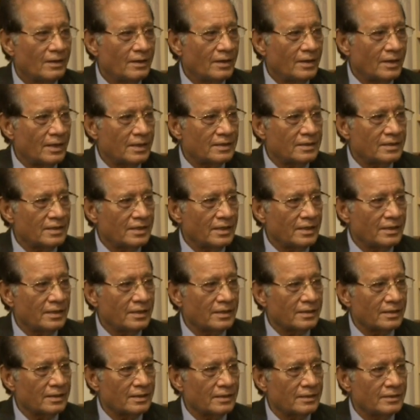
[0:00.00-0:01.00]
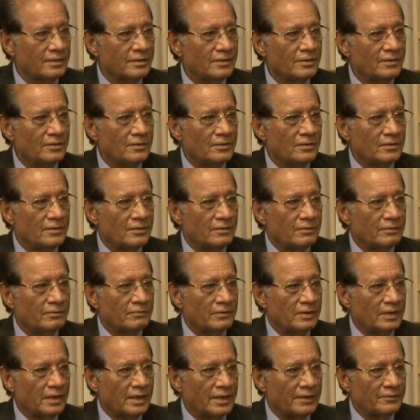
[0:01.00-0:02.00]
I think
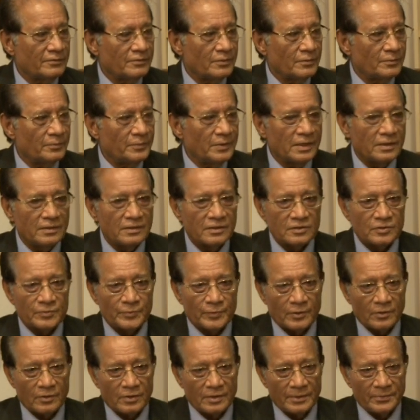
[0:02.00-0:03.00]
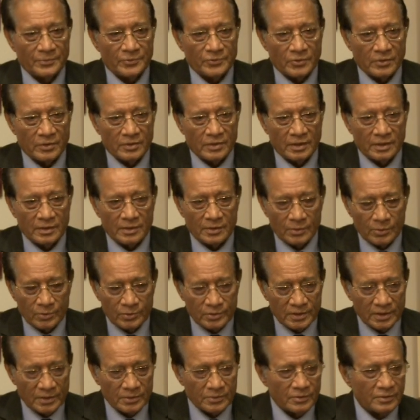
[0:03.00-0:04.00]
we have to bring this program to a
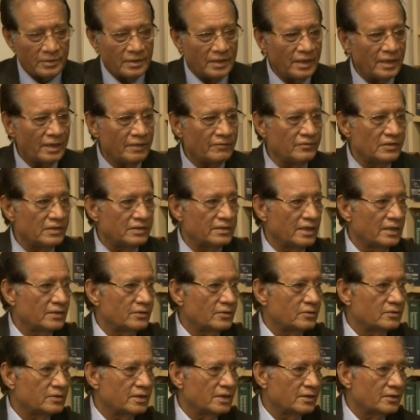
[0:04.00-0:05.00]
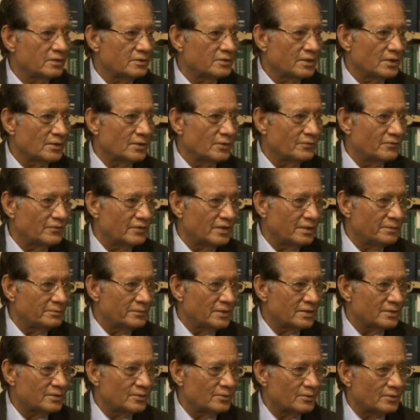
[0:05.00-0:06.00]
conclusion today. We thank you very
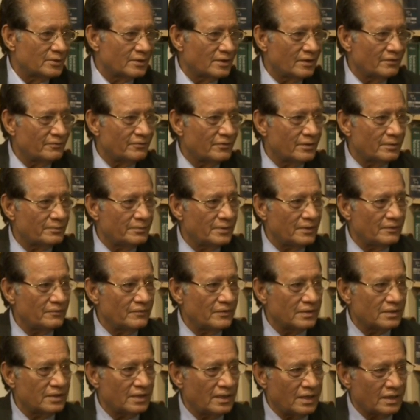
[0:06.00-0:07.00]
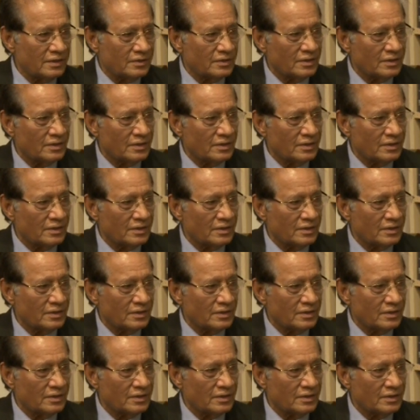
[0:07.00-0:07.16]
much, Rutka, for being with us.